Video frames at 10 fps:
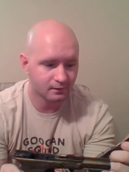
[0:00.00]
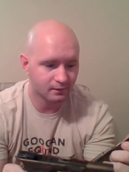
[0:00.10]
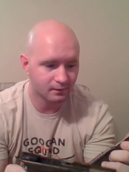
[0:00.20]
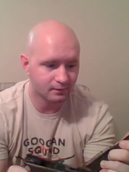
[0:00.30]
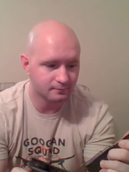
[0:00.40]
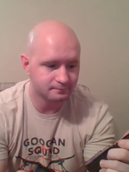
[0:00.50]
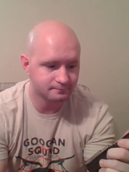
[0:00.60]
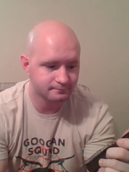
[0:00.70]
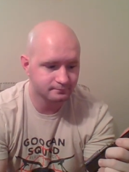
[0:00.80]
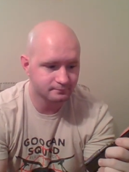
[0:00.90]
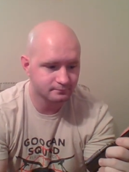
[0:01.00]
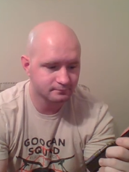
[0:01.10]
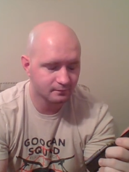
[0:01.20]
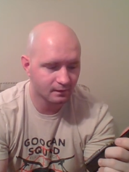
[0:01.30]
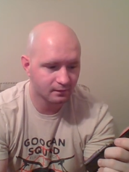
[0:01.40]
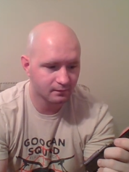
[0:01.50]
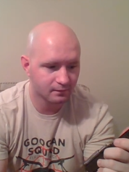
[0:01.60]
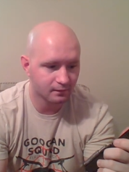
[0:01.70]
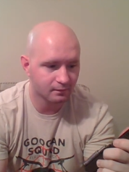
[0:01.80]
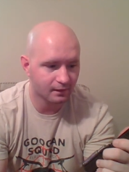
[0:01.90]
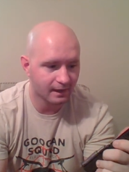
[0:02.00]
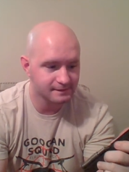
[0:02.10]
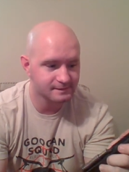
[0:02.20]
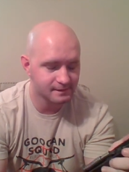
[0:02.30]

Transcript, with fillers: Um, the last